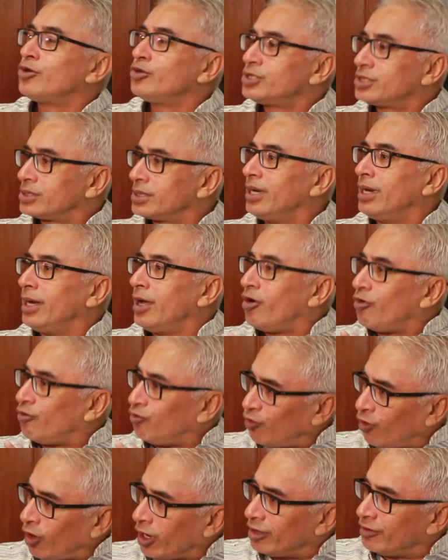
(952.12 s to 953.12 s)
Nehru's
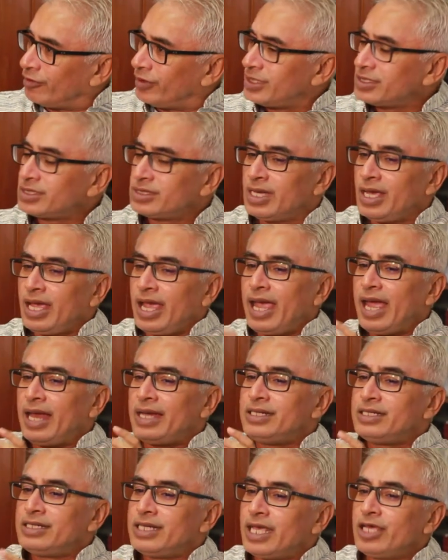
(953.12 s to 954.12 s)
uh,
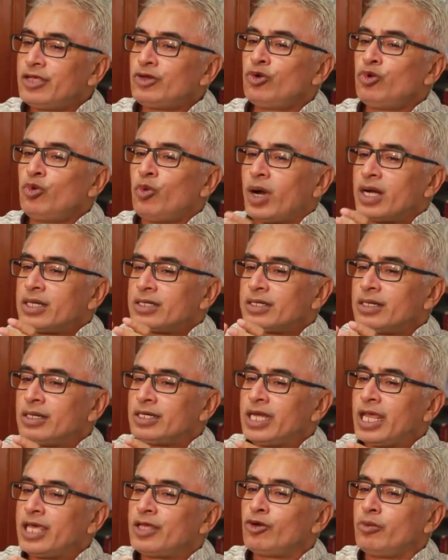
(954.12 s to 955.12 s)
followers and Nehru,
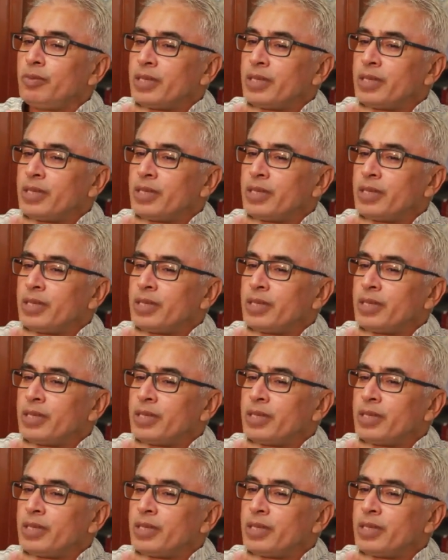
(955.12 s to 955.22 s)
want,